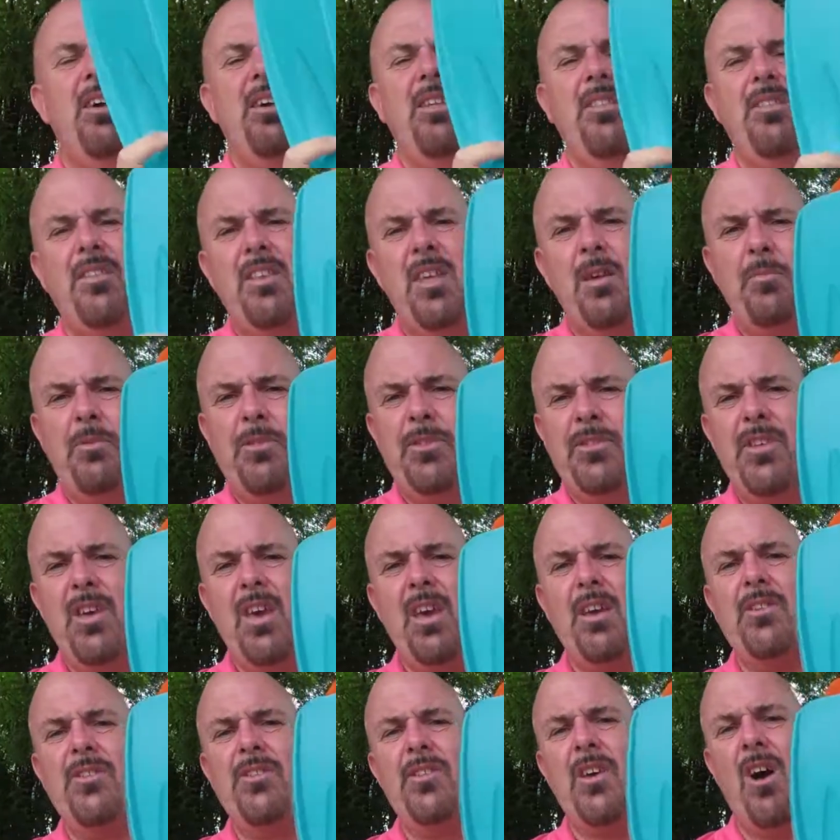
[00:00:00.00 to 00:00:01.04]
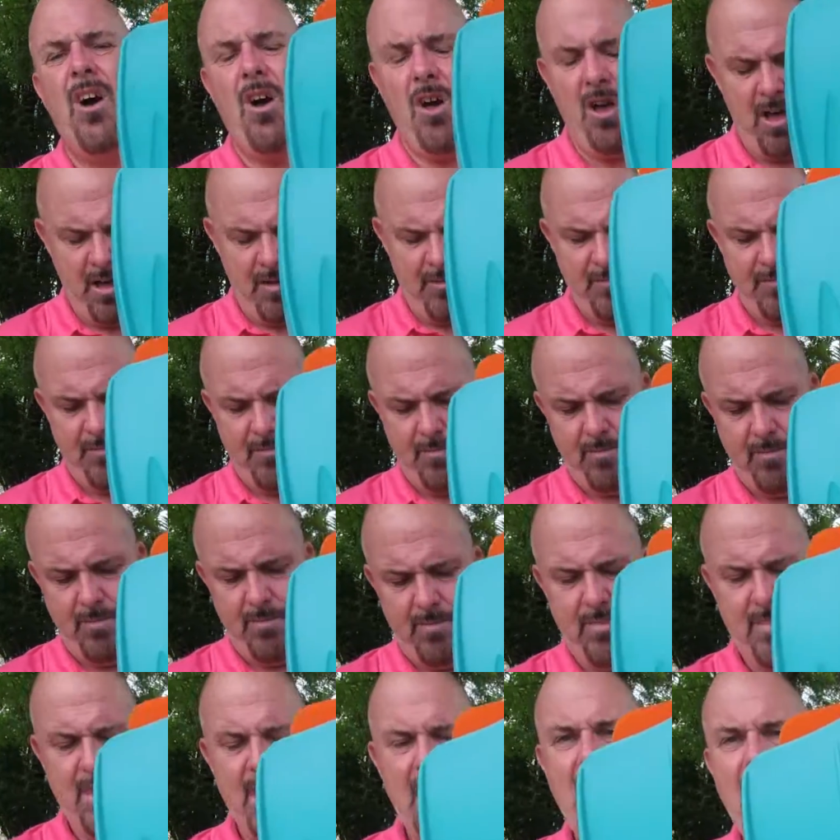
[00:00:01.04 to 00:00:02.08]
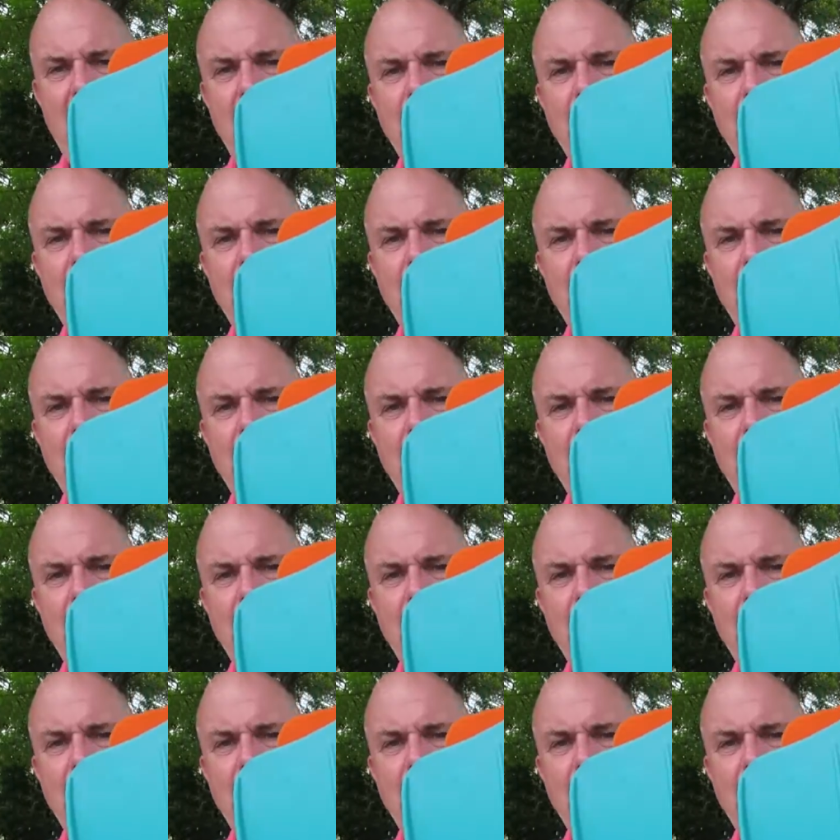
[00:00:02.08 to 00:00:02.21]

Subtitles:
the Deep 6 are ever